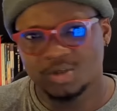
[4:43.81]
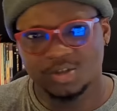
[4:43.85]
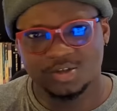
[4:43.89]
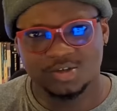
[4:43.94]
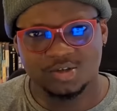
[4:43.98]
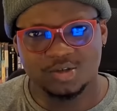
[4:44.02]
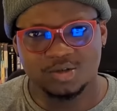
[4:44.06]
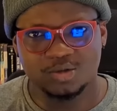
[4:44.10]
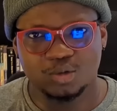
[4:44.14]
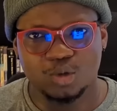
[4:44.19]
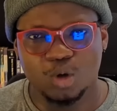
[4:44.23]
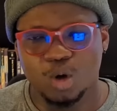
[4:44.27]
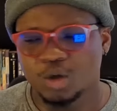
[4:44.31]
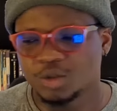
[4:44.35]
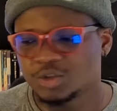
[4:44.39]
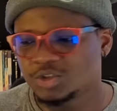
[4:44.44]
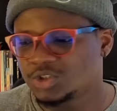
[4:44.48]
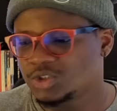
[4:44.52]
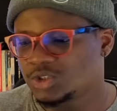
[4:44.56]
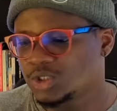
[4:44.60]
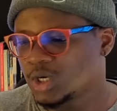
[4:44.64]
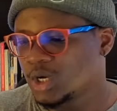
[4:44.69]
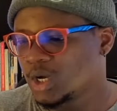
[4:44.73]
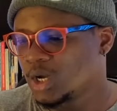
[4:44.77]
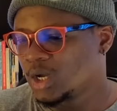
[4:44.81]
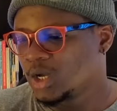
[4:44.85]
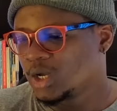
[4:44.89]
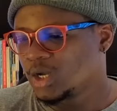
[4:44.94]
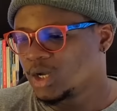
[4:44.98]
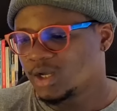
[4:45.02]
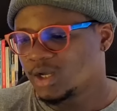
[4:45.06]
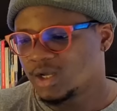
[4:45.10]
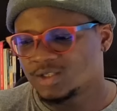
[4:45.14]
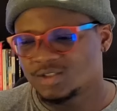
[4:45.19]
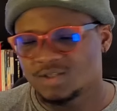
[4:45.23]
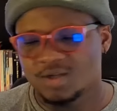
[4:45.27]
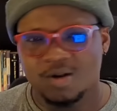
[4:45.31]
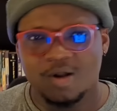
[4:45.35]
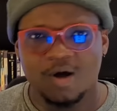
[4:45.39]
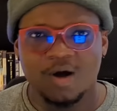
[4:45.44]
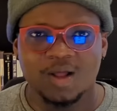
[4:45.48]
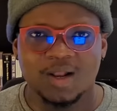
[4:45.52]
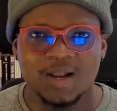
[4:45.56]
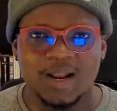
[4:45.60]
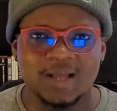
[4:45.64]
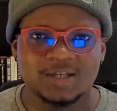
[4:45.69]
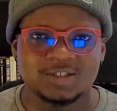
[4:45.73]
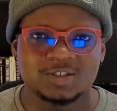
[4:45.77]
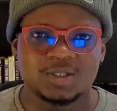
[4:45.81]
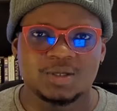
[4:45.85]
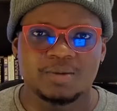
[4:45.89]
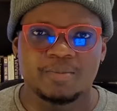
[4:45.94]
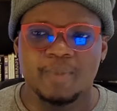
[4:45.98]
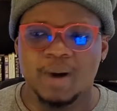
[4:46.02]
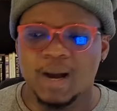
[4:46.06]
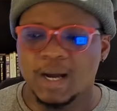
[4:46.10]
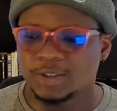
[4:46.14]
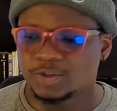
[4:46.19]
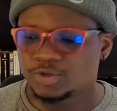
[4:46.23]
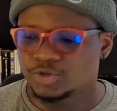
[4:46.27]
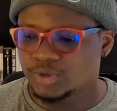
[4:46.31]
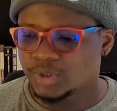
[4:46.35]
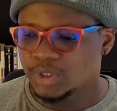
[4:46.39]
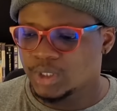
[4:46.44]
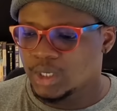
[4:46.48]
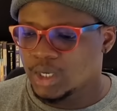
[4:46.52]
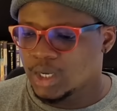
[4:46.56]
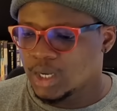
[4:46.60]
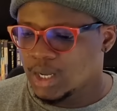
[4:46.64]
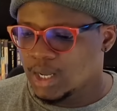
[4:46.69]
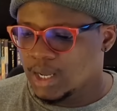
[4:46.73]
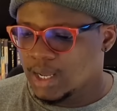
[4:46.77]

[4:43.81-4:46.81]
There's the touch, there's a long-lasting battery,